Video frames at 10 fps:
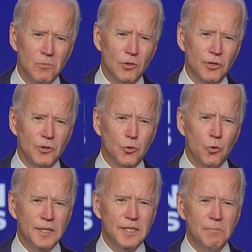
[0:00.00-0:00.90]
More than
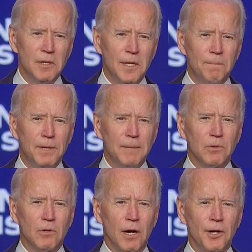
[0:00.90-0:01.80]
20 million
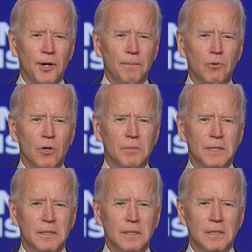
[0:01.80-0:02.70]
people are on
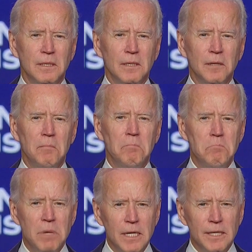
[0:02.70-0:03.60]
unemployment.
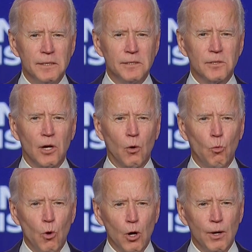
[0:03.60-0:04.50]
Millions are
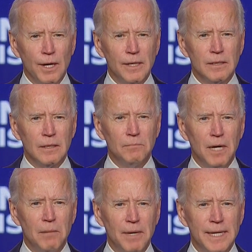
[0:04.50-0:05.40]
worried
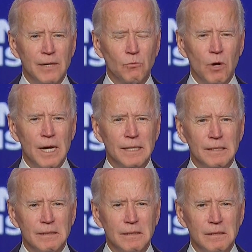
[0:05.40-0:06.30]
about making rent
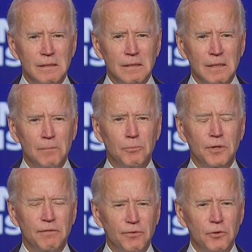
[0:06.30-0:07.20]
and
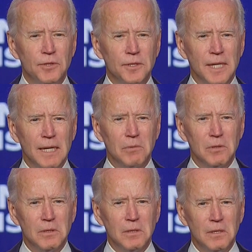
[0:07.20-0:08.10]
putting food on the table.
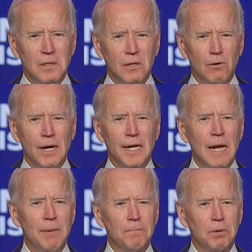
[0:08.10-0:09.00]
Our
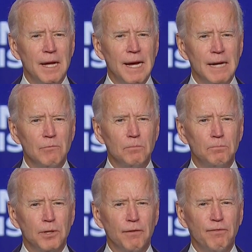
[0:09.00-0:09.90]
economic plan will
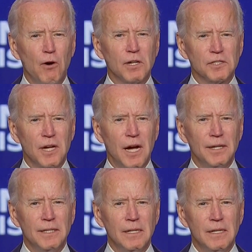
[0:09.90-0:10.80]
put a focus
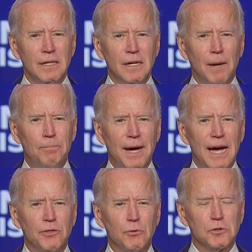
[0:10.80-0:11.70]
on a
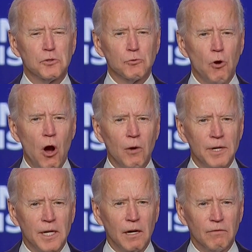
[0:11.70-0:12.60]
path to a strong
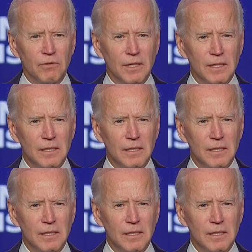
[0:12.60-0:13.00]
recovery.